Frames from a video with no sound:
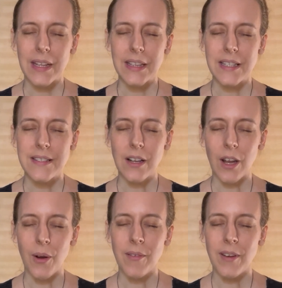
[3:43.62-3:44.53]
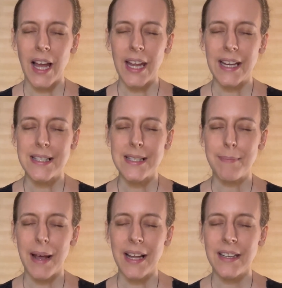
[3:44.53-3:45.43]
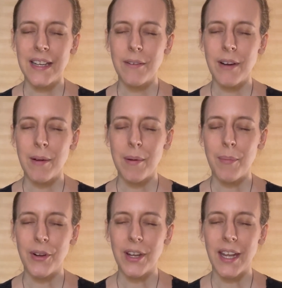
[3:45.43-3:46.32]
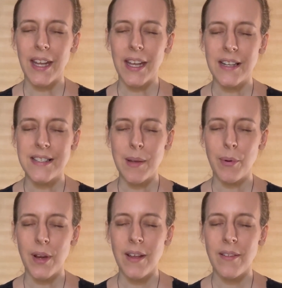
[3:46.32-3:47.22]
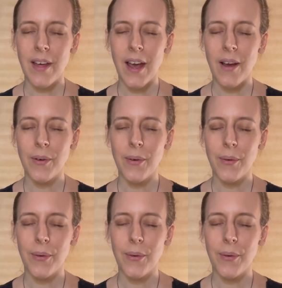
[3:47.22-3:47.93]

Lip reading: This glow of light expanding around my body, and as I breathe out,